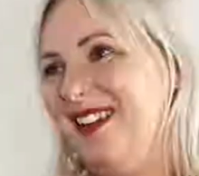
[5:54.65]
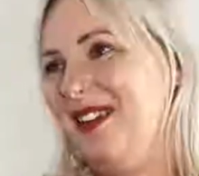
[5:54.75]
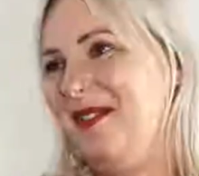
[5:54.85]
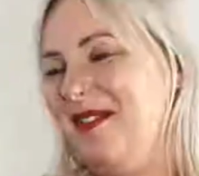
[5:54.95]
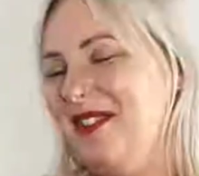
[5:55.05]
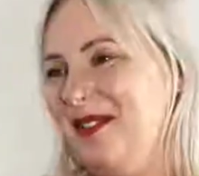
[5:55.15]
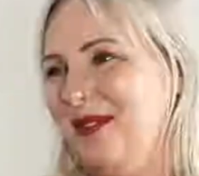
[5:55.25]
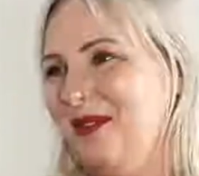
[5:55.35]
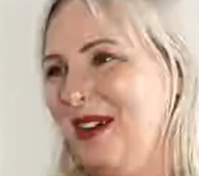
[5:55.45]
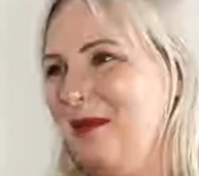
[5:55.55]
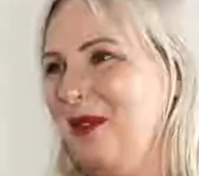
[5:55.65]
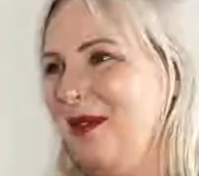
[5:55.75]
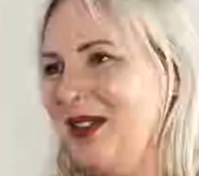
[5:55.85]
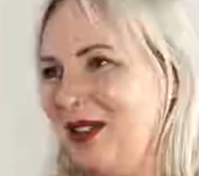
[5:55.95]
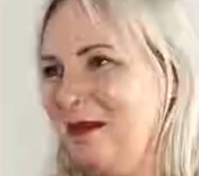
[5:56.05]
you know, I just feel really
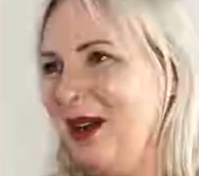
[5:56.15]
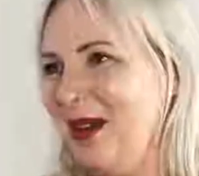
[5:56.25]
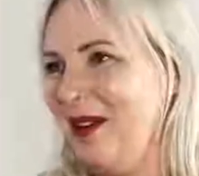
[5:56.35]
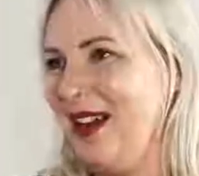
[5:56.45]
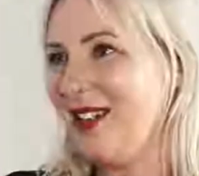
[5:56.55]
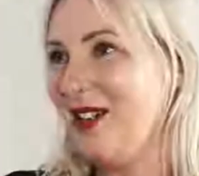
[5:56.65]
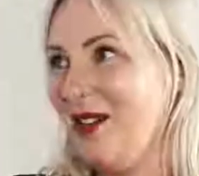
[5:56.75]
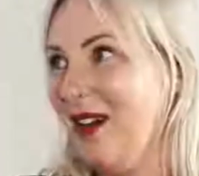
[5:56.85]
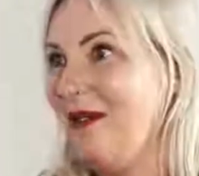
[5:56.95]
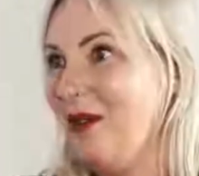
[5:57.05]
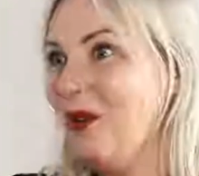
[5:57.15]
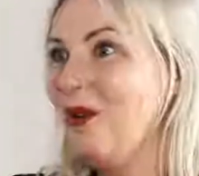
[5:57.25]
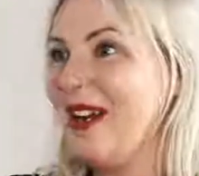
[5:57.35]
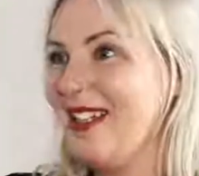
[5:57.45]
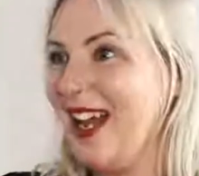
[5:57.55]
privileged in my work too that I've
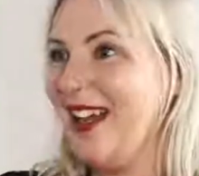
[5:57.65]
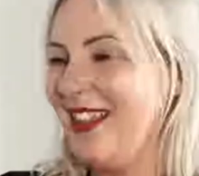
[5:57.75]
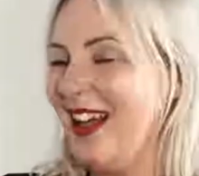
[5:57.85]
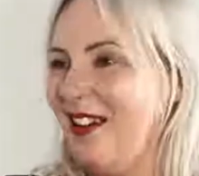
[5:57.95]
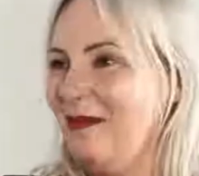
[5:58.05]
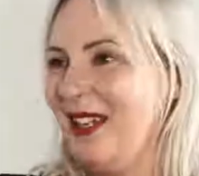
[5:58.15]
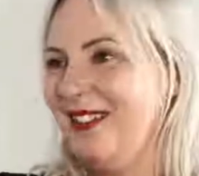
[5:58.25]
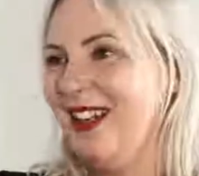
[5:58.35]
always had that. I've yeah.